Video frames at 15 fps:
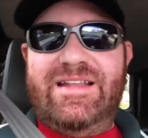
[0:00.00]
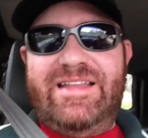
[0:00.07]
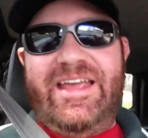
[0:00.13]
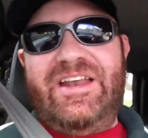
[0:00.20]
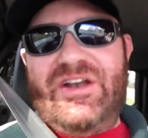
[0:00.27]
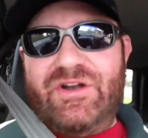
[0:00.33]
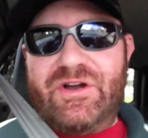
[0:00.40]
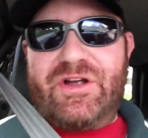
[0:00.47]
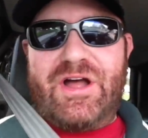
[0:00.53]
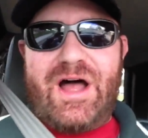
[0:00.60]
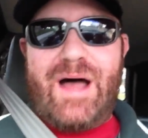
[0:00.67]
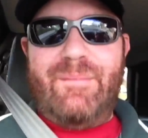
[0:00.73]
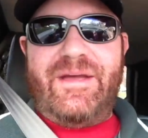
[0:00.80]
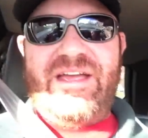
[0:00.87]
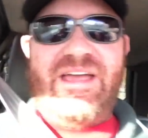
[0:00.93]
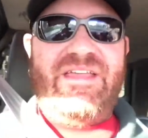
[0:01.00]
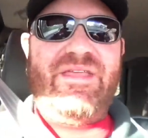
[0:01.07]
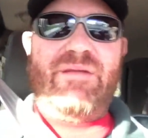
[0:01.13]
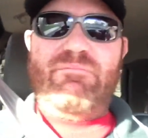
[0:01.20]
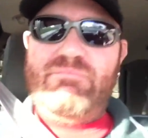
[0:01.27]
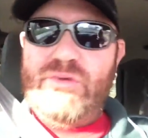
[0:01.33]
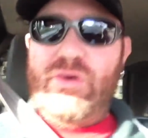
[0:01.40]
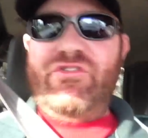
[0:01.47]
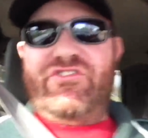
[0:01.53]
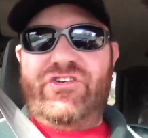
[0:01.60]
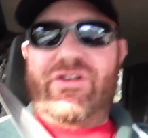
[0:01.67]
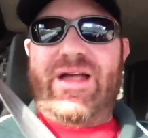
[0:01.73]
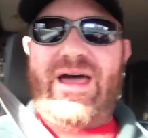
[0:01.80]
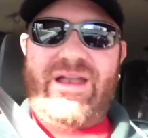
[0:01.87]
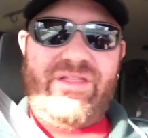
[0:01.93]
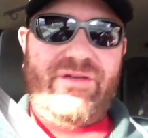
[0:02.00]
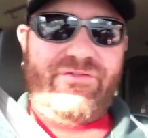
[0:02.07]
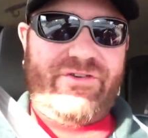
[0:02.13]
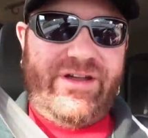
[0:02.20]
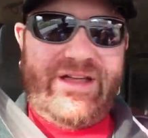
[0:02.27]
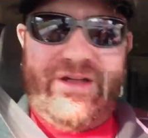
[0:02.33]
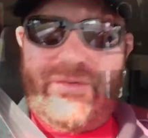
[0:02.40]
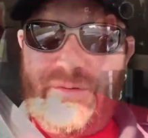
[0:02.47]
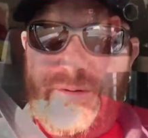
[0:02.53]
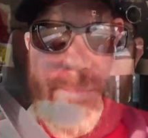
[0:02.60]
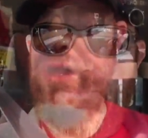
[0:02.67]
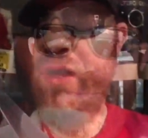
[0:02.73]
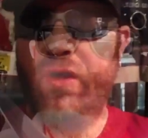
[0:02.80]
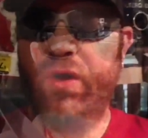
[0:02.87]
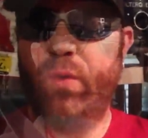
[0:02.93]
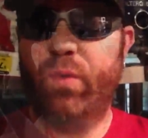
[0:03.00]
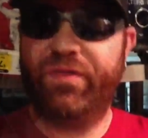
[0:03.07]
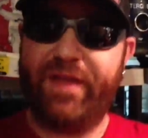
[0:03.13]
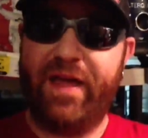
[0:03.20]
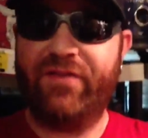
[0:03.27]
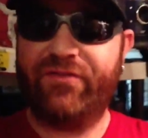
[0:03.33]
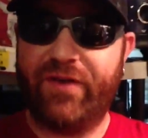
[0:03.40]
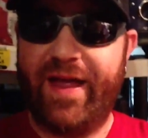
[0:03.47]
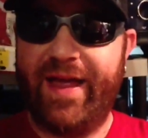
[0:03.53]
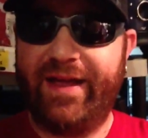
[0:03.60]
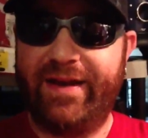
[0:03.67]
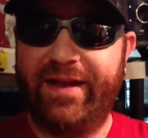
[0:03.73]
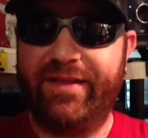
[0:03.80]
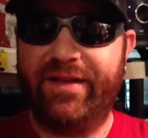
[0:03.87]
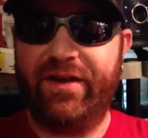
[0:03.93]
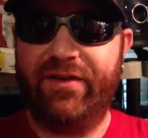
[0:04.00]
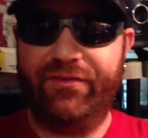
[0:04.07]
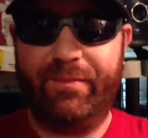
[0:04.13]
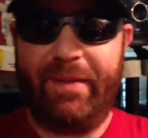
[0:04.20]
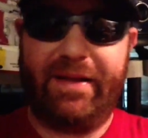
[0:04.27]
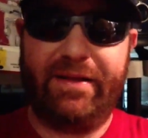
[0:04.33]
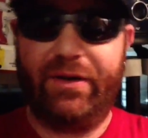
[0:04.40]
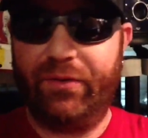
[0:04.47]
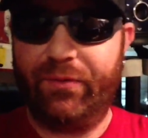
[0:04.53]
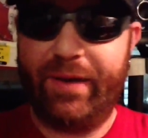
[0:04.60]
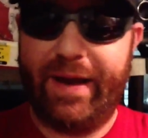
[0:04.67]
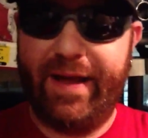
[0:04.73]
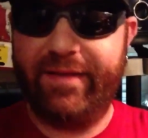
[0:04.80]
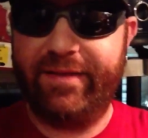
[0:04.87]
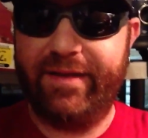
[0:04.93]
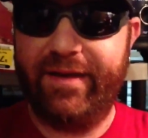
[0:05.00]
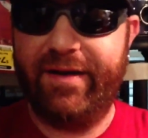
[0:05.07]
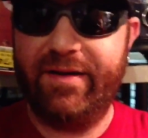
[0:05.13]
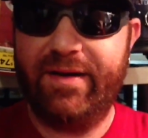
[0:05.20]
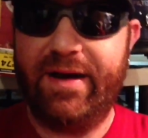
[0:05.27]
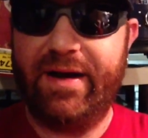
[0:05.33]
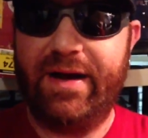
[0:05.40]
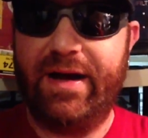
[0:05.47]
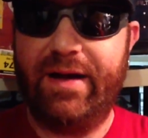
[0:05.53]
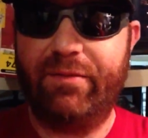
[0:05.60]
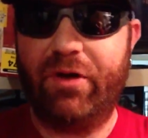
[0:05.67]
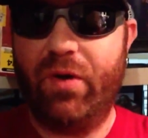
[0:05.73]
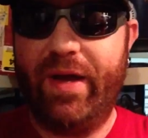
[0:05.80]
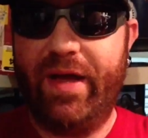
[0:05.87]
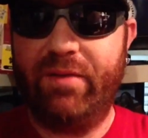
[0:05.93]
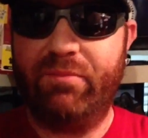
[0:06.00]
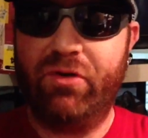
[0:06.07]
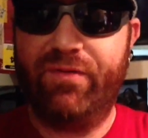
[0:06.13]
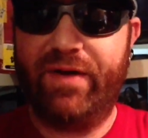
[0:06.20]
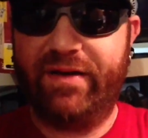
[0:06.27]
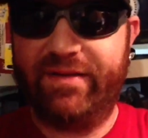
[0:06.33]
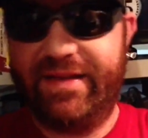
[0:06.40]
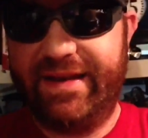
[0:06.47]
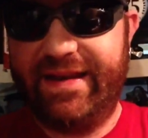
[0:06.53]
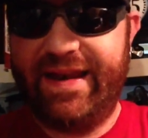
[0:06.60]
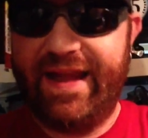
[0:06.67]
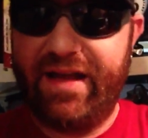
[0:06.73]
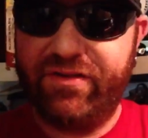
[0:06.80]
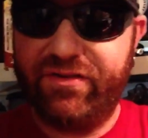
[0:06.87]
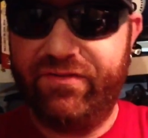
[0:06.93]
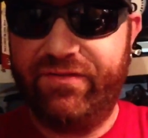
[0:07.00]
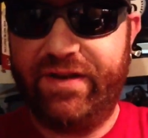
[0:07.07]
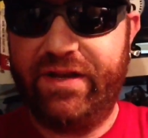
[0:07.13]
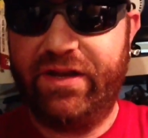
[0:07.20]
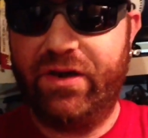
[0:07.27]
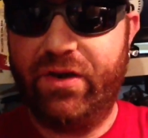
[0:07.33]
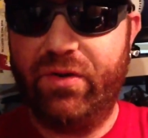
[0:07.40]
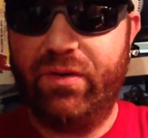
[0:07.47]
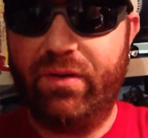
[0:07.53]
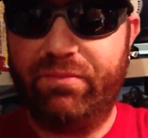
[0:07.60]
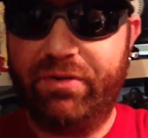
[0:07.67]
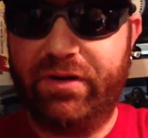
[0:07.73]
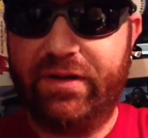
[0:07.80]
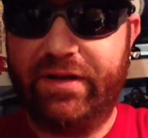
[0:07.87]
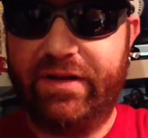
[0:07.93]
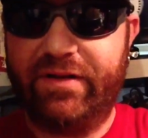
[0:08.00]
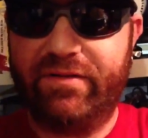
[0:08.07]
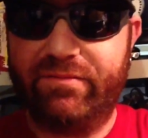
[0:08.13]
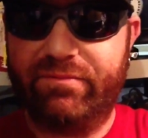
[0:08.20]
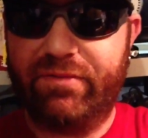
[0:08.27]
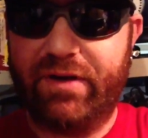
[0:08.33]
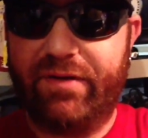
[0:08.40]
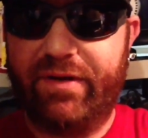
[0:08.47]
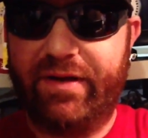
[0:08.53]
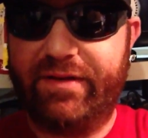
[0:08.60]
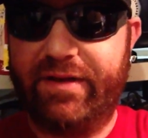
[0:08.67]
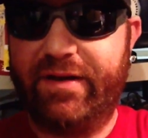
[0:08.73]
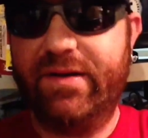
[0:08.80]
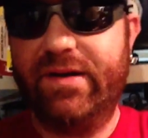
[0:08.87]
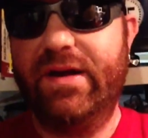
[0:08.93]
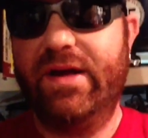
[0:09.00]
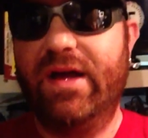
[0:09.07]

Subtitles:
deleted her comment and then boots her out of the freaking group. Well, thanks for hanging in there for my little rant there. Go ahead and move on to the next video. I'll put a link right there